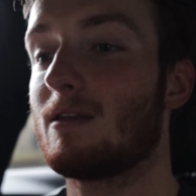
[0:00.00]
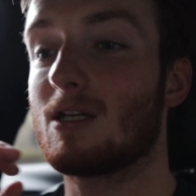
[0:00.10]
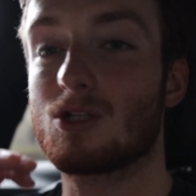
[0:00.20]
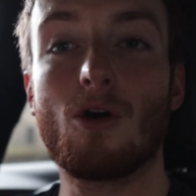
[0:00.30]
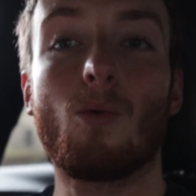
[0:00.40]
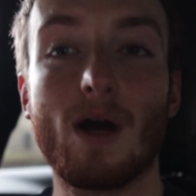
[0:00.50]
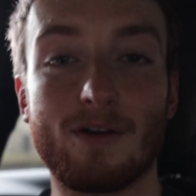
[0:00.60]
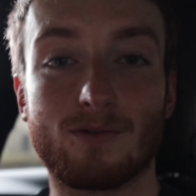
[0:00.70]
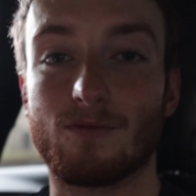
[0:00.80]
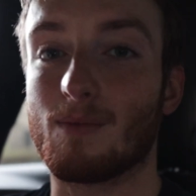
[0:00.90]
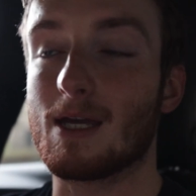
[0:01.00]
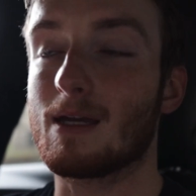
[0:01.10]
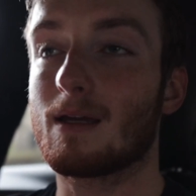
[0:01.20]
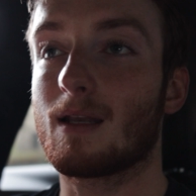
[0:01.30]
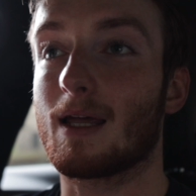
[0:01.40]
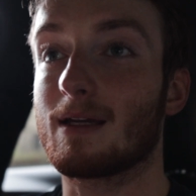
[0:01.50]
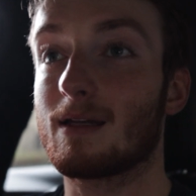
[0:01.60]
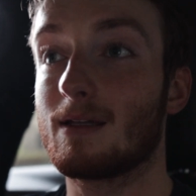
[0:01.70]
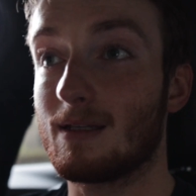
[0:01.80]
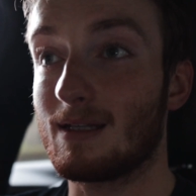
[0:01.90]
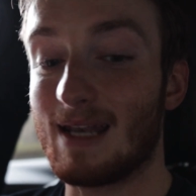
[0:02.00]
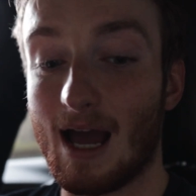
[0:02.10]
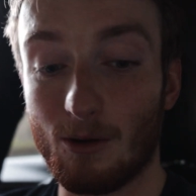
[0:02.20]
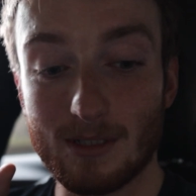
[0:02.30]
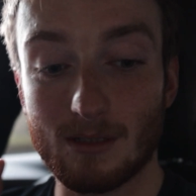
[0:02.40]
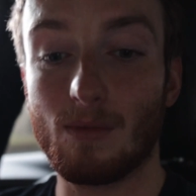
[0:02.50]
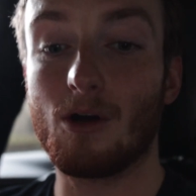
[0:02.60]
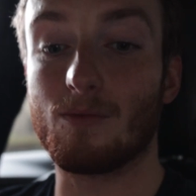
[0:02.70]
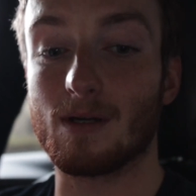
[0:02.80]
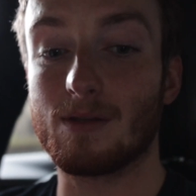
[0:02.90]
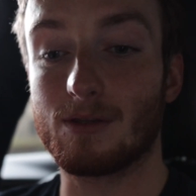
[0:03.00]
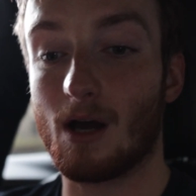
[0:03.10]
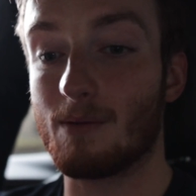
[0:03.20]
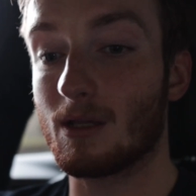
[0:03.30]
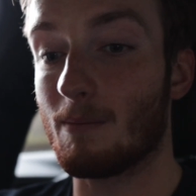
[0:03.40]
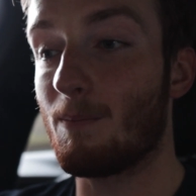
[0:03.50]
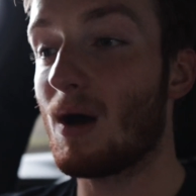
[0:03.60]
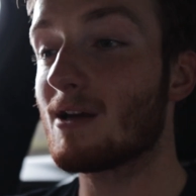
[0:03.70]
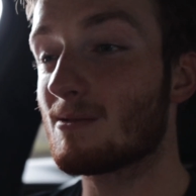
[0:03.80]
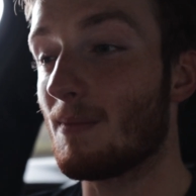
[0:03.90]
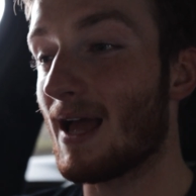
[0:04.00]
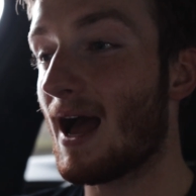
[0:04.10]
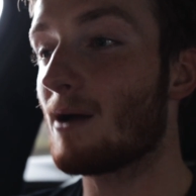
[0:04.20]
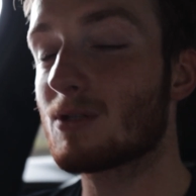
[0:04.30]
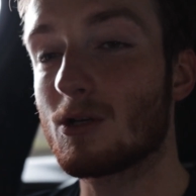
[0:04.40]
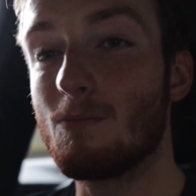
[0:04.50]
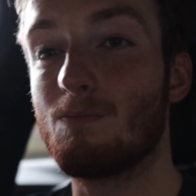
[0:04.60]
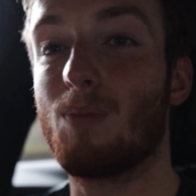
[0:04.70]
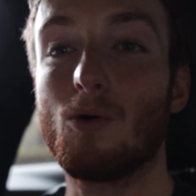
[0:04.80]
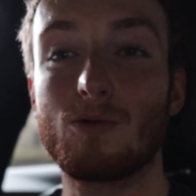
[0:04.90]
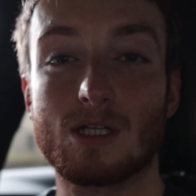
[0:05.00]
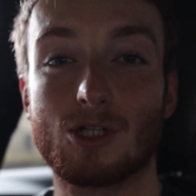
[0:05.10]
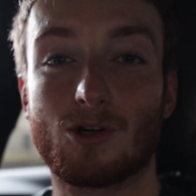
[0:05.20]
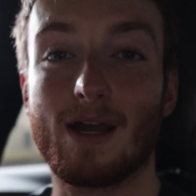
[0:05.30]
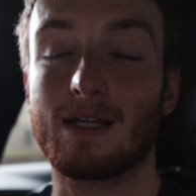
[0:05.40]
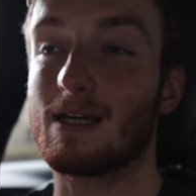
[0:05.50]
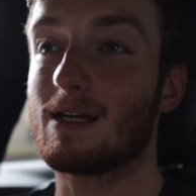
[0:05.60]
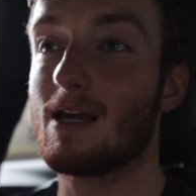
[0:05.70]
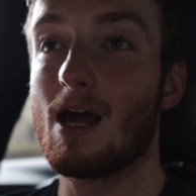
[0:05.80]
There's no what ifs with me. Like, now is the moment that I'm going to bust my absolute balls in training.